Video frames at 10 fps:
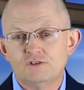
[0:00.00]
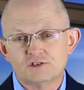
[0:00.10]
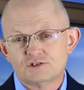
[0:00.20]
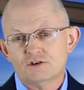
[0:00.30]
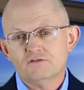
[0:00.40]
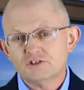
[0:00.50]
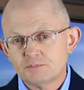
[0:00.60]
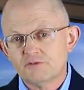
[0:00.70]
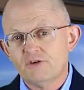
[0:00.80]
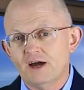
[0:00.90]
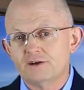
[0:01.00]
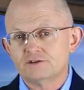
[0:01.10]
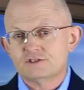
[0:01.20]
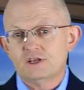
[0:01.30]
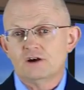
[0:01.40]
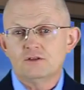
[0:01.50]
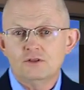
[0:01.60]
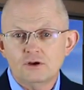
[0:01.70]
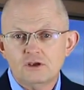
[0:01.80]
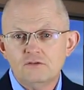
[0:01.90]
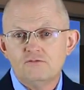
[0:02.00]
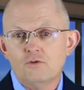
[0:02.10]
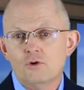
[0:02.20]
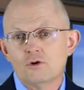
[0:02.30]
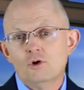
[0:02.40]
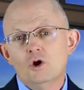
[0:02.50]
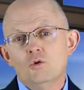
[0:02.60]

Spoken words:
The service providers they are looking for